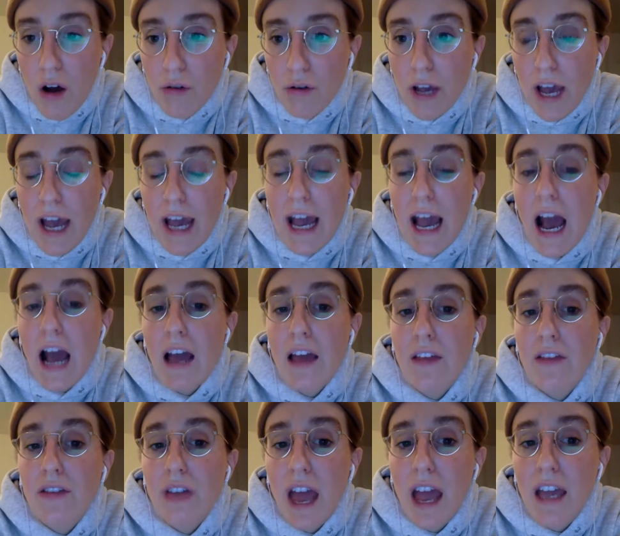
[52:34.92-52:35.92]
Okay.
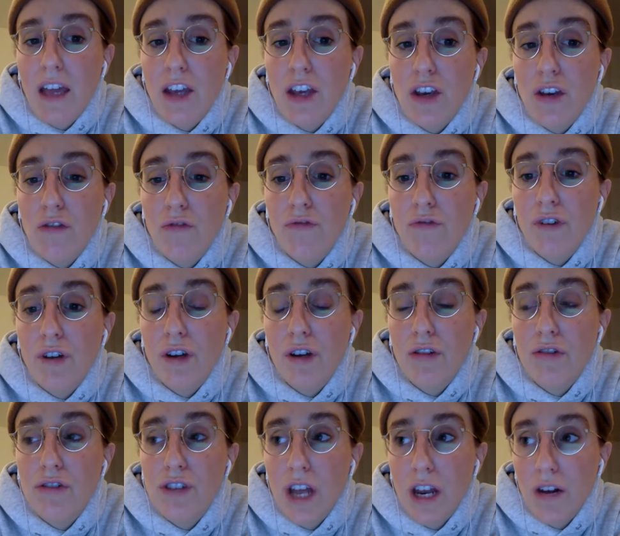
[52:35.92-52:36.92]
I thank you for
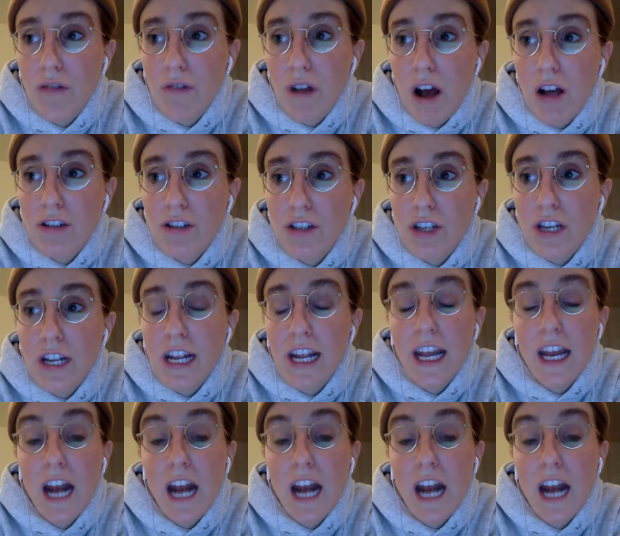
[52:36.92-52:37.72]
your generosity.